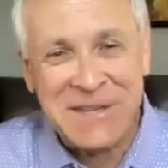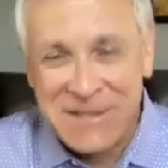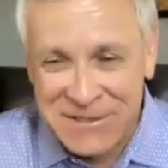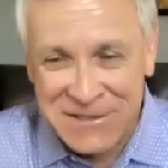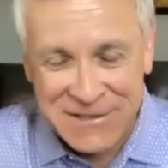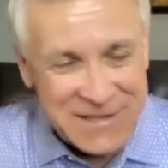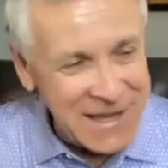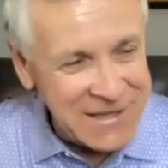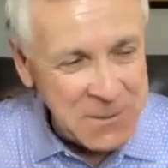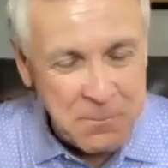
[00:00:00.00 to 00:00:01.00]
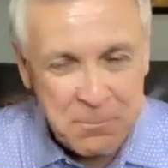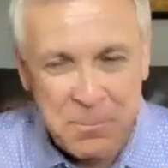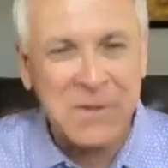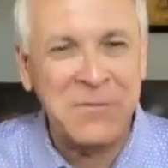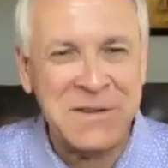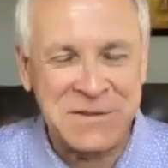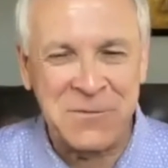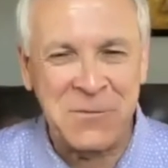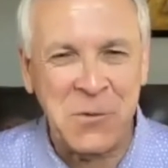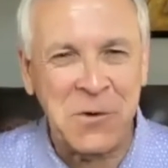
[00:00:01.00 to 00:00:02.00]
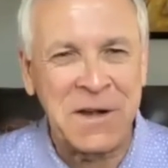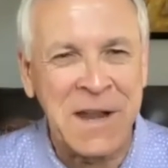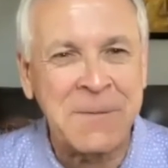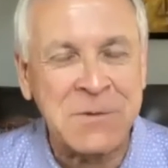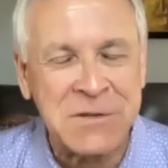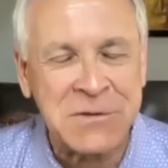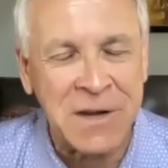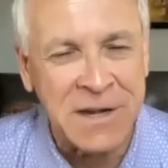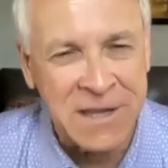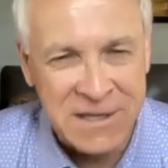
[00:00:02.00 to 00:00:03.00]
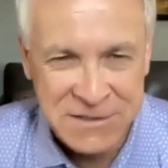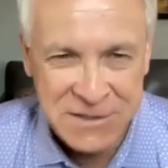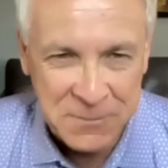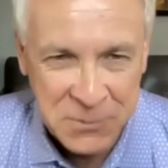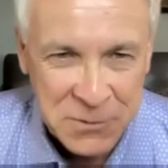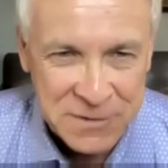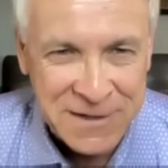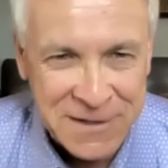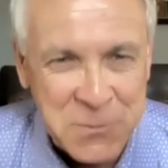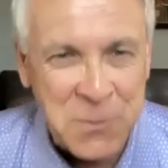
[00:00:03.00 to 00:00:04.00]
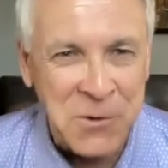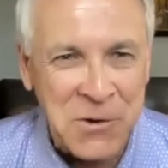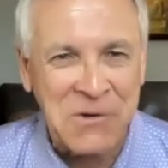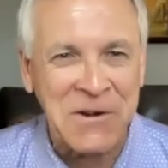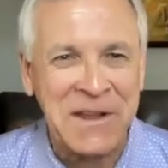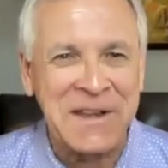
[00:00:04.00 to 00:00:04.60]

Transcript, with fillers: and she just has a big vision for it. And I'm just trying to catch up to it. That's where we are